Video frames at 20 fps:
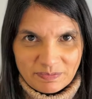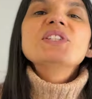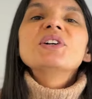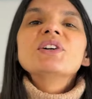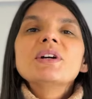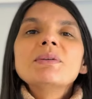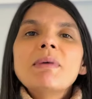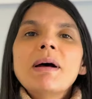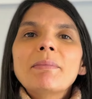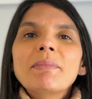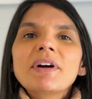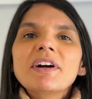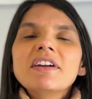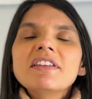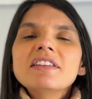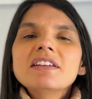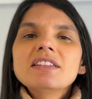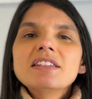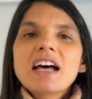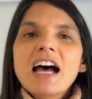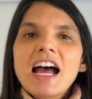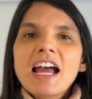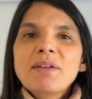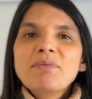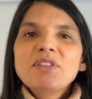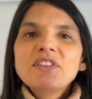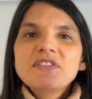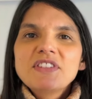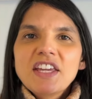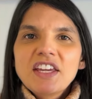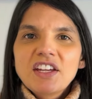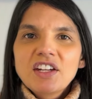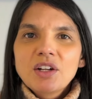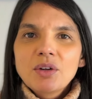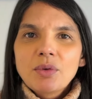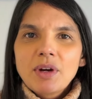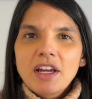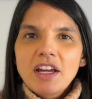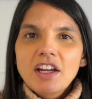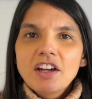So remember, the time you've taken
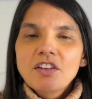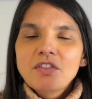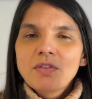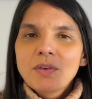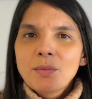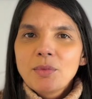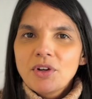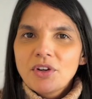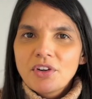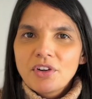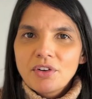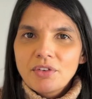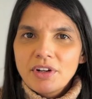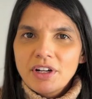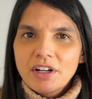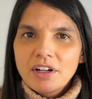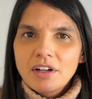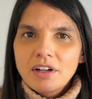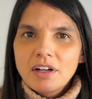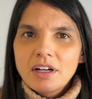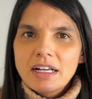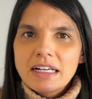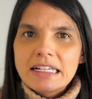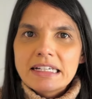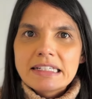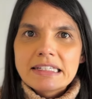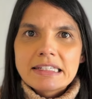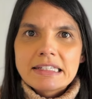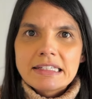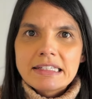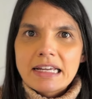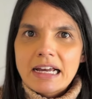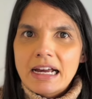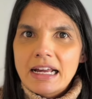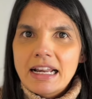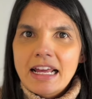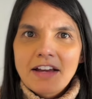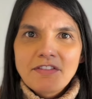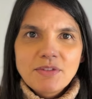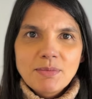away from your career does
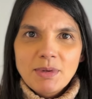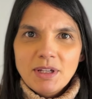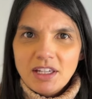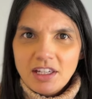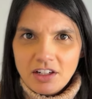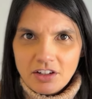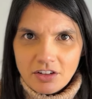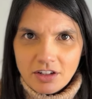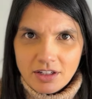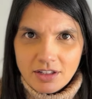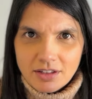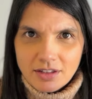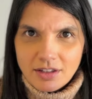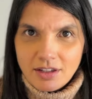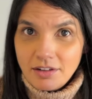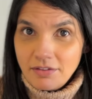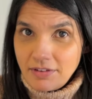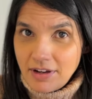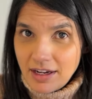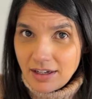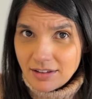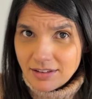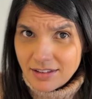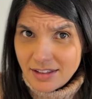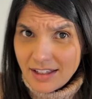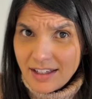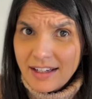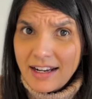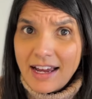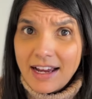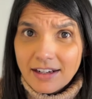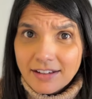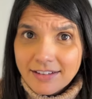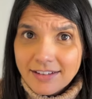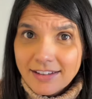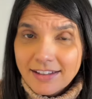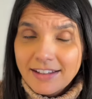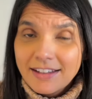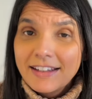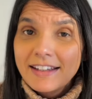not have to be a hindrance. In fact, it can
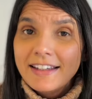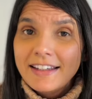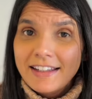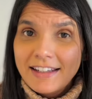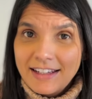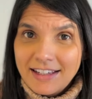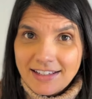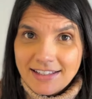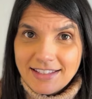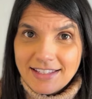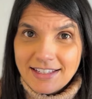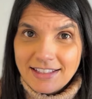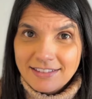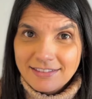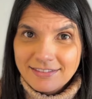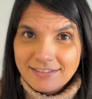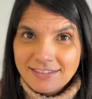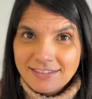actually enhance it.